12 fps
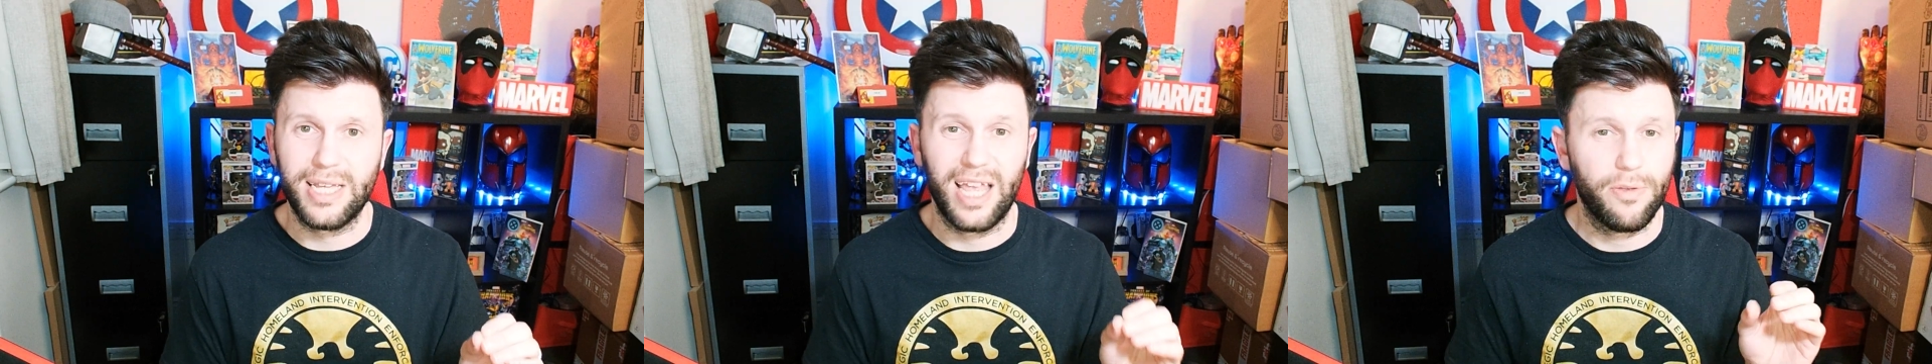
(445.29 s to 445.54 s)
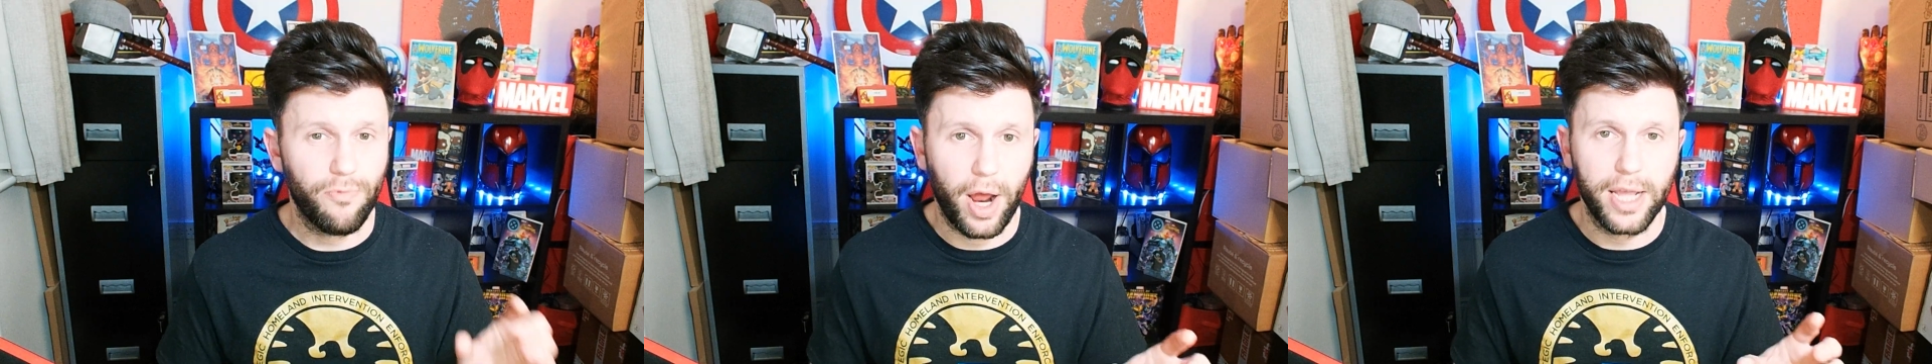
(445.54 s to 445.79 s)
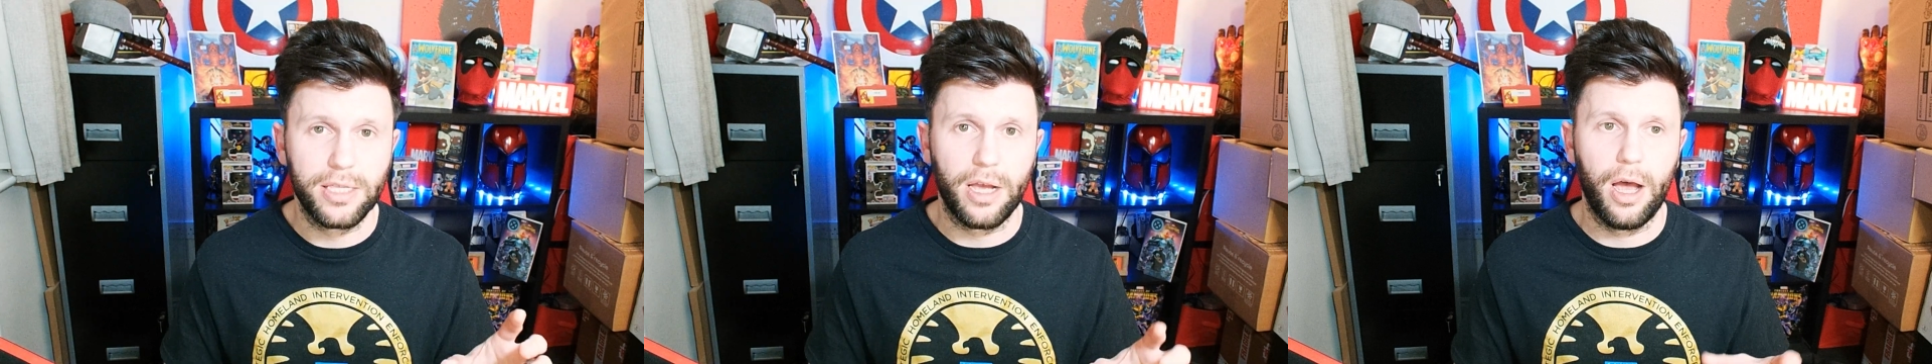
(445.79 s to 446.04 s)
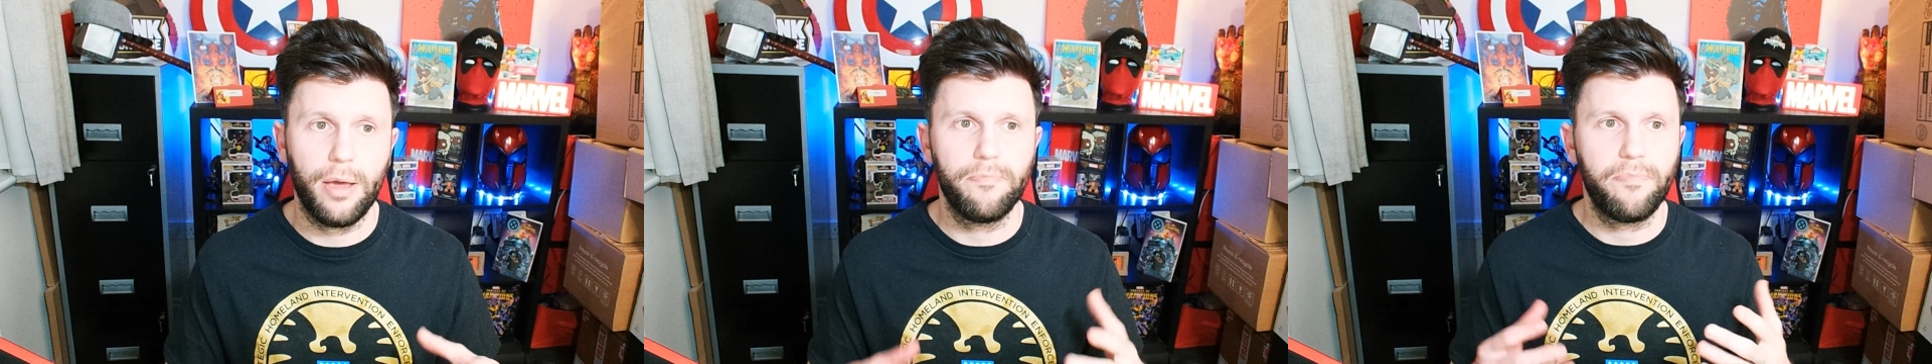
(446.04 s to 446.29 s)
and the right
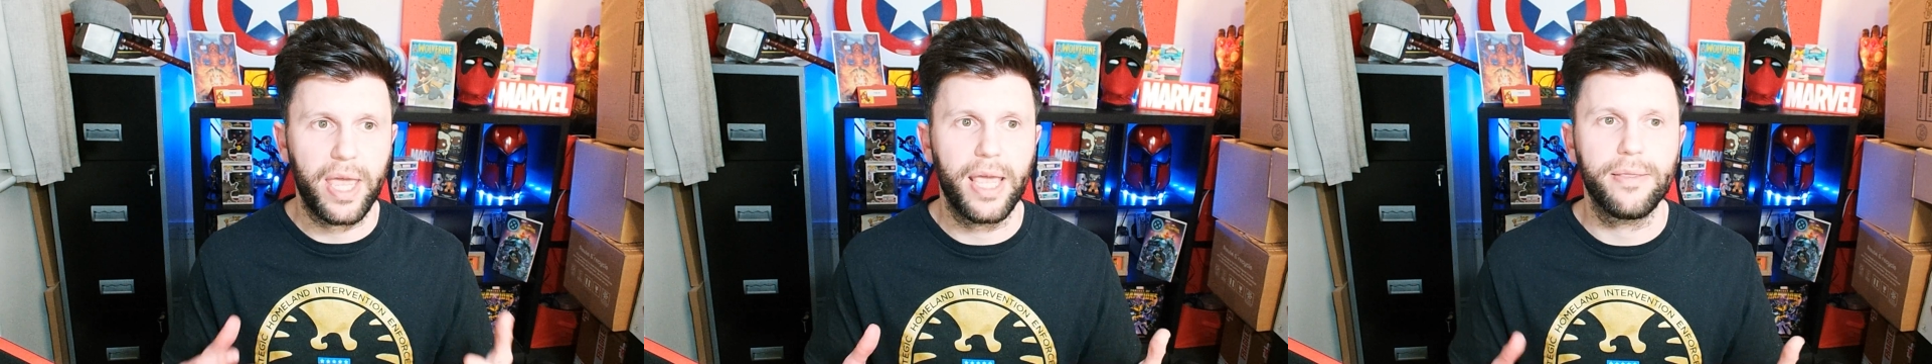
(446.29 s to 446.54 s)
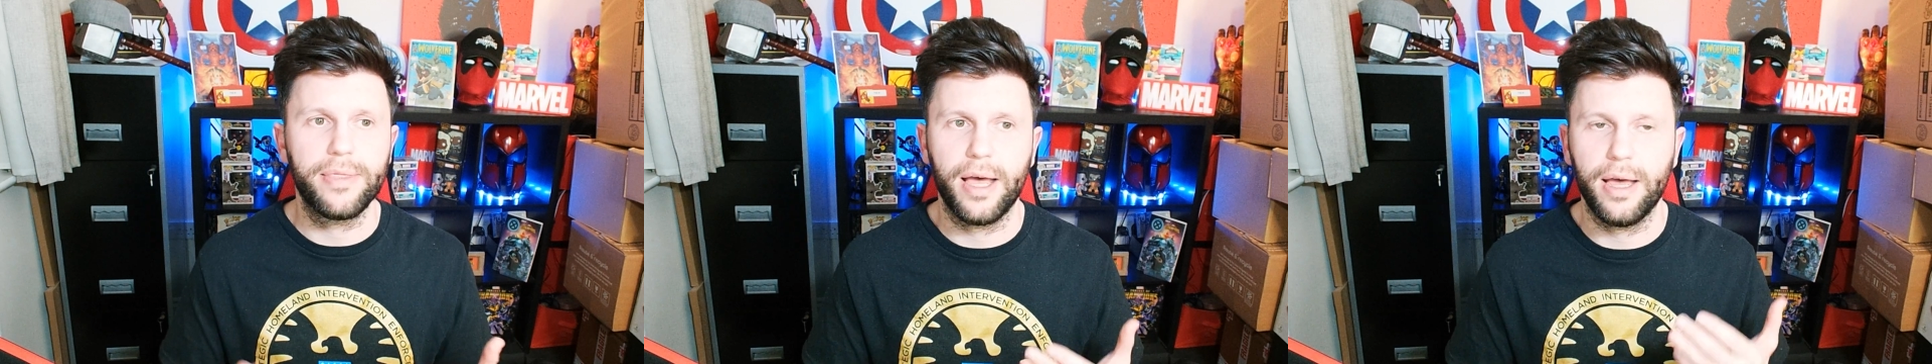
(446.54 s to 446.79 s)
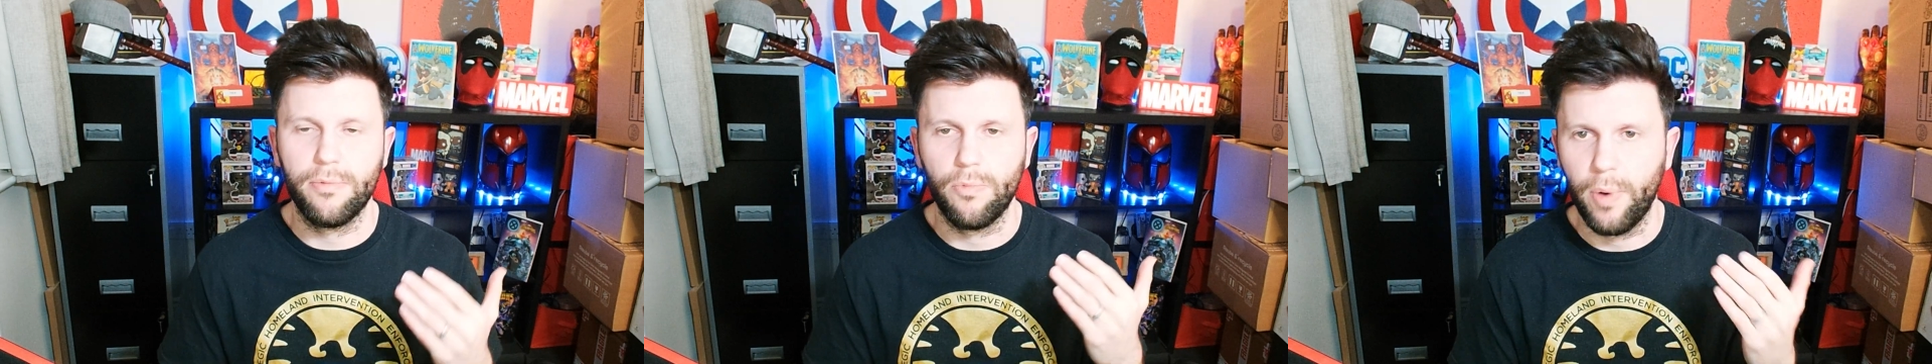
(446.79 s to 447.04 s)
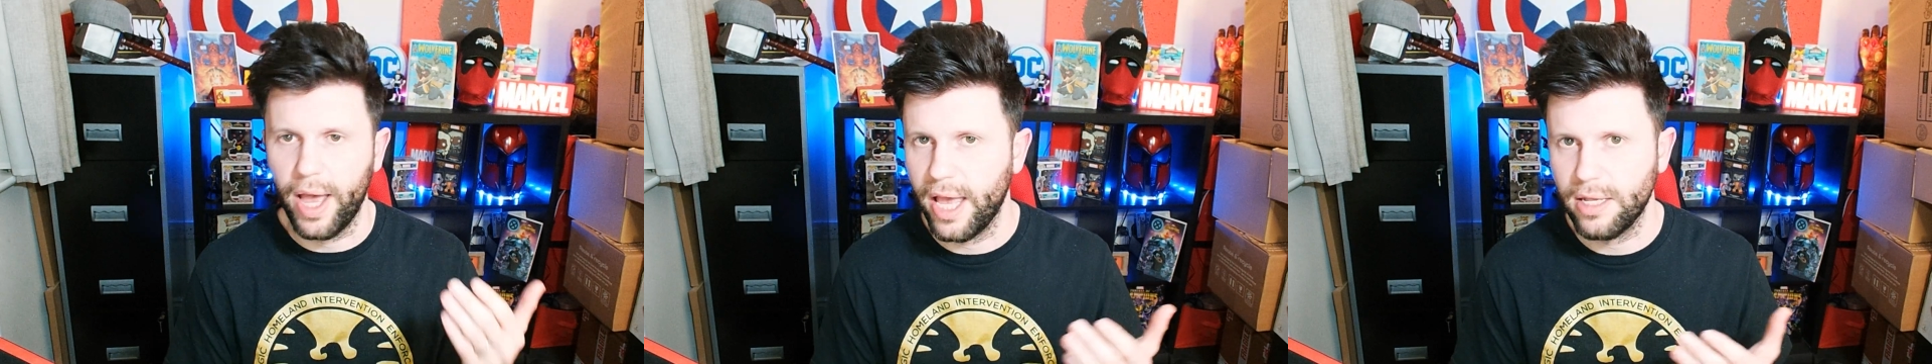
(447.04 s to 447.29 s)
time being that
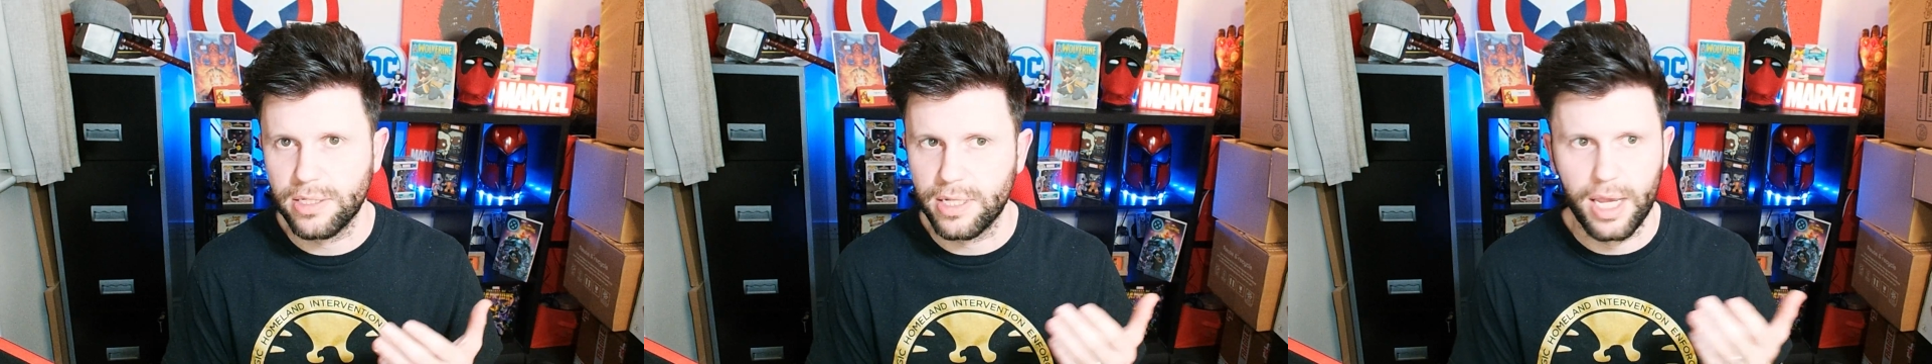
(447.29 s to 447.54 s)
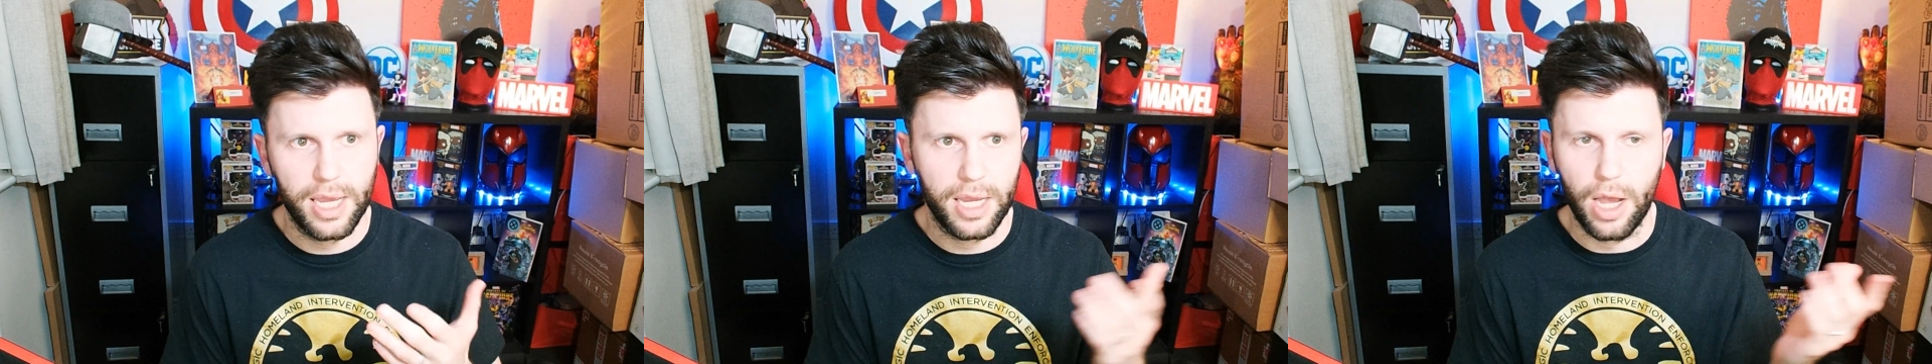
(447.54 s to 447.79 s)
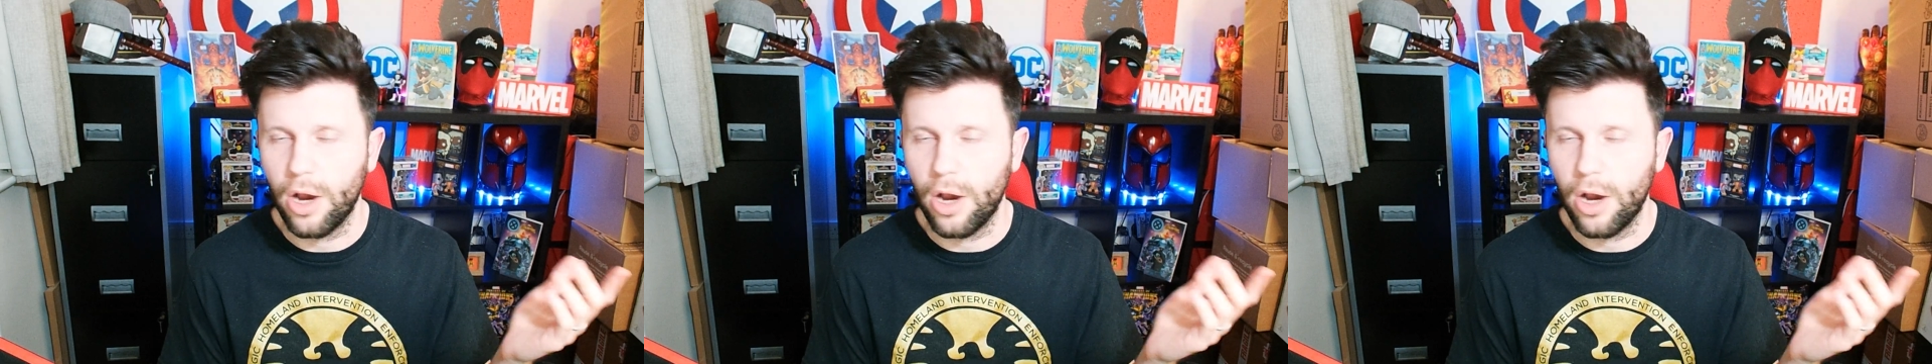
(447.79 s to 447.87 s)
where, say,